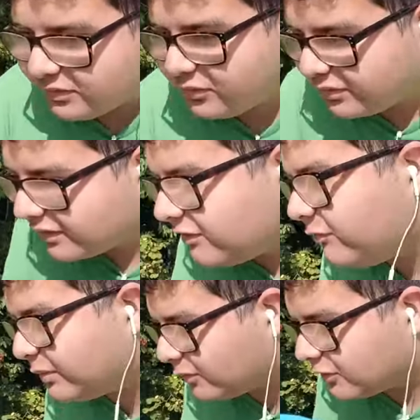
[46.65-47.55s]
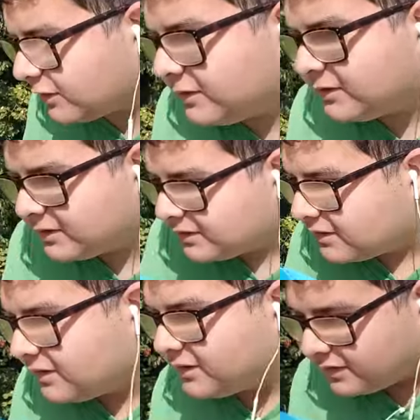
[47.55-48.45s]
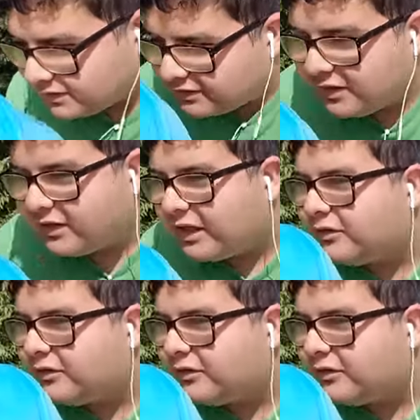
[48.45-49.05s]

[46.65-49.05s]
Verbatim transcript: using a leaf blower. That's right. I agree.